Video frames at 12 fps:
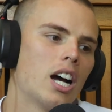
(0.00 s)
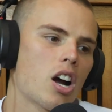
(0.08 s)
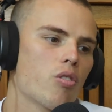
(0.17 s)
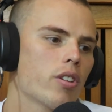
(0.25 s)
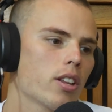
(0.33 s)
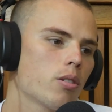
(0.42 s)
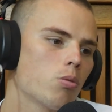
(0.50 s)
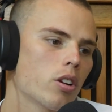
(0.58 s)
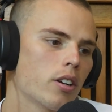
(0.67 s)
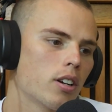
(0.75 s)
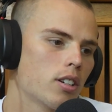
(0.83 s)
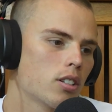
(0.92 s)
I really
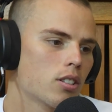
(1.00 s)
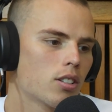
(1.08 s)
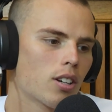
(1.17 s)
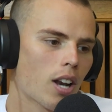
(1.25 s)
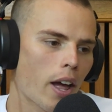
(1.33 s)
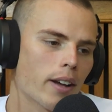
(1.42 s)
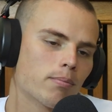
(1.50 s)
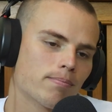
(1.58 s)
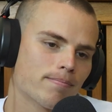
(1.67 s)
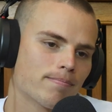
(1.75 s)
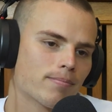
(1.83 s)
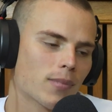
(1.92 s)
want, like,
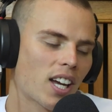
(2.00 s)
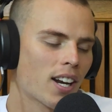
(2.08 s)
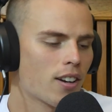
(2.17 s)
and